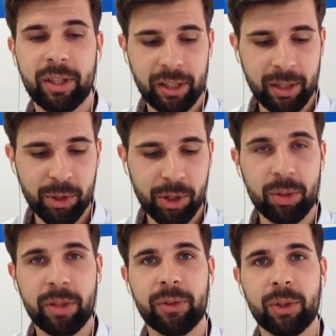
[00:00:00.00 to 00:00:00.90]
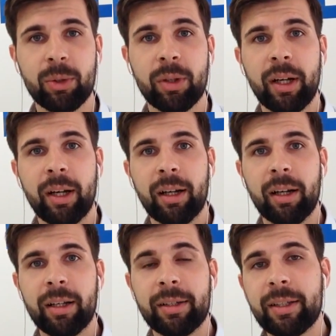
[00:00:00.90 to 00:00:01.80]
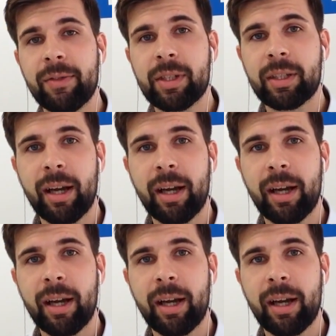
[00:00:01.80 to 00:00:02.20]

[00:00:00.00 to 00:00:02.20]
And I'm sure if you did this